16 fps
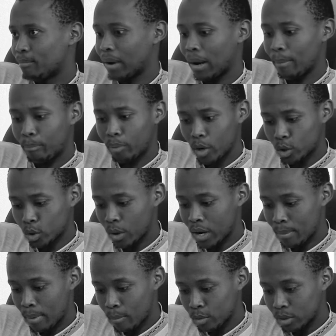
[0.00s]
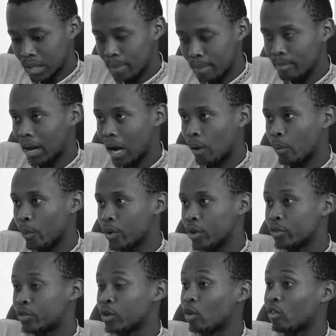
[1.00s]
But I'm pretty sure I'm a Muslim now.
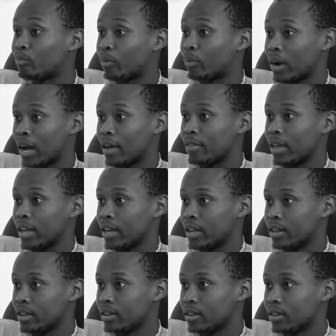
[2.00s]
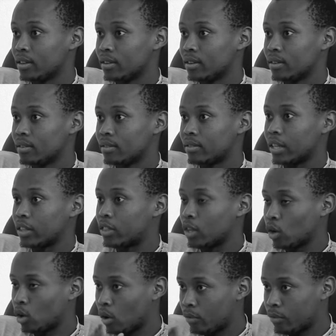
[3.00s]
When you think of prayer, they
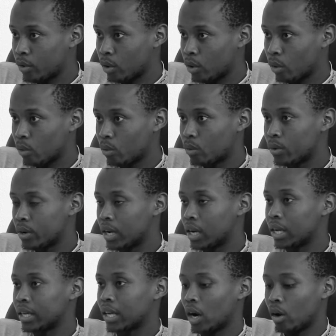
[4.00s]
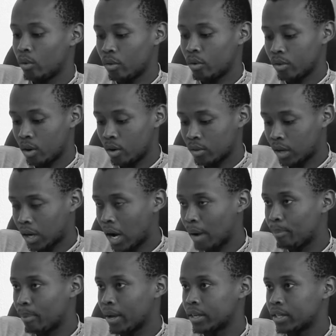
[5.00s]
think of, you know, kneeling down on the
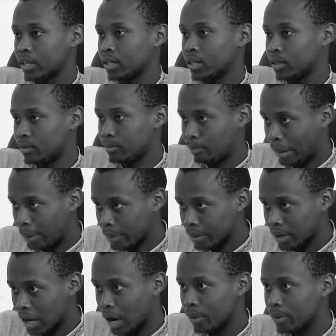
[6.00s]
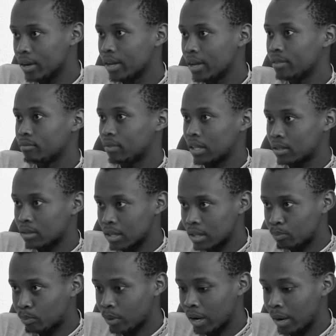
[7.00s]
carpet and bowing down.
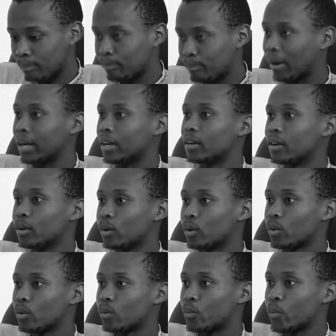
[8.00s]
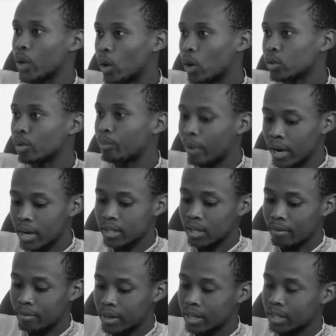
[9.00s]
It's prayer. But we also prayed as
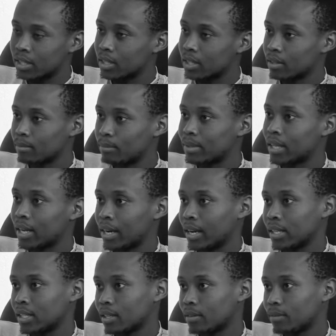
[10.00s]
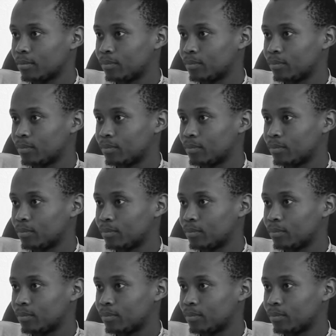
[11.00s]
Africans. standards.